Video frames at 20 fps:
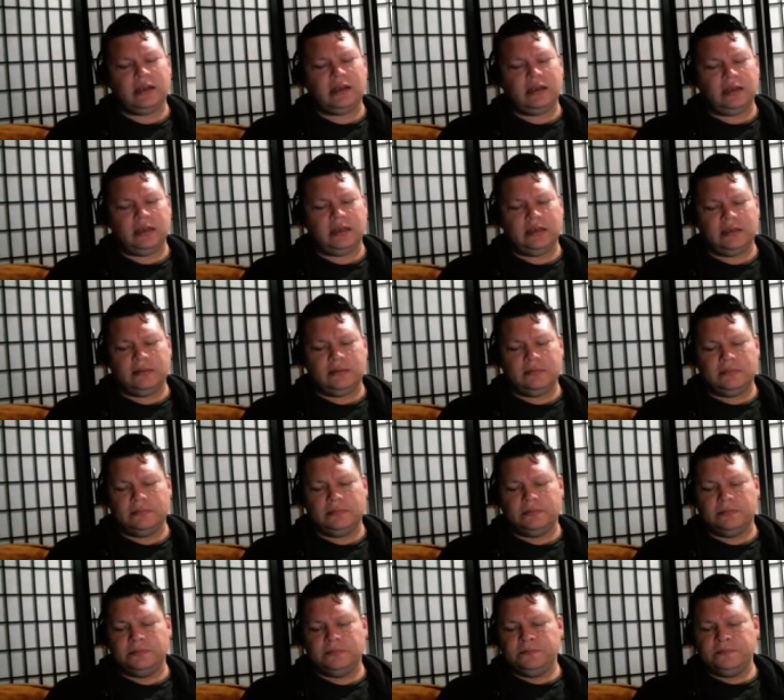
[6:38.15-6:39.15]

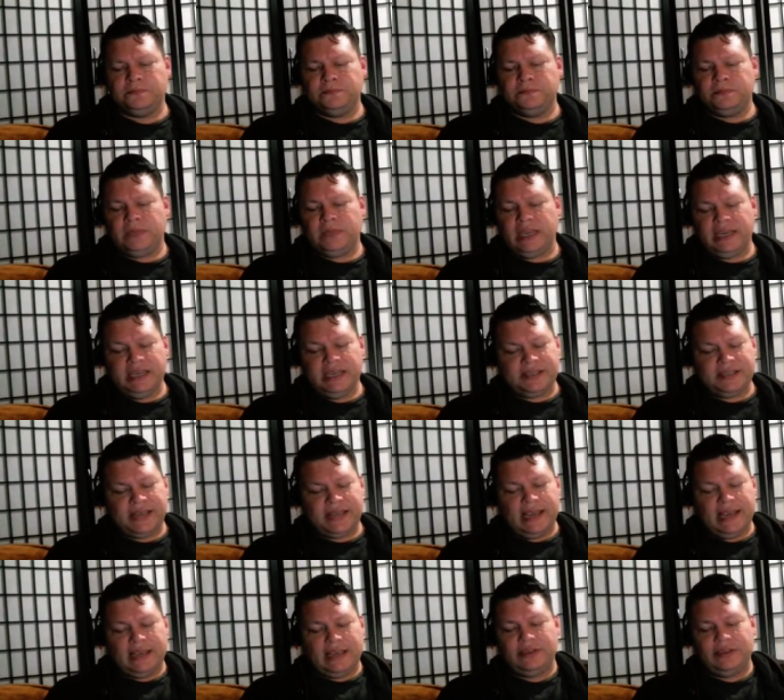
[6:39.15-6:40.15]
Um, and he's
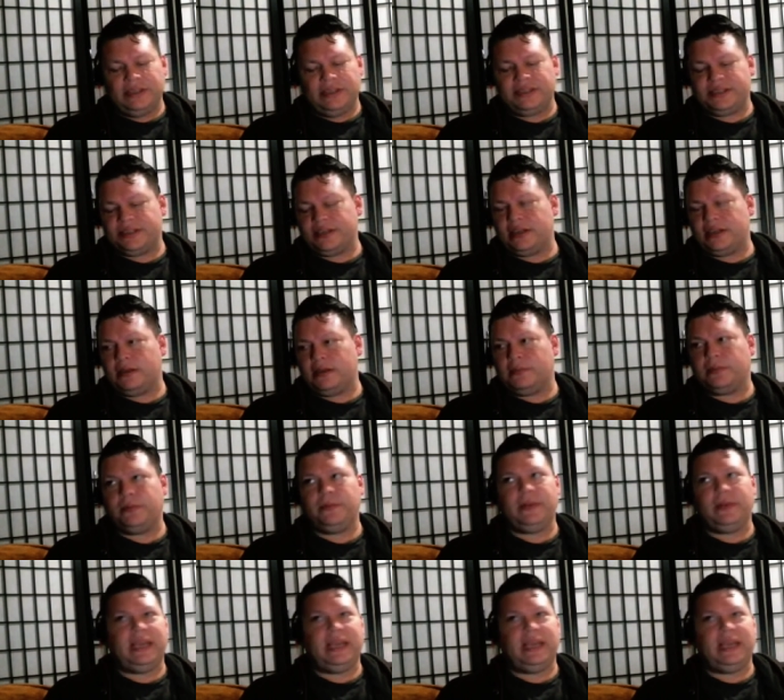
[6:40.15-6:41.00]
taking this up.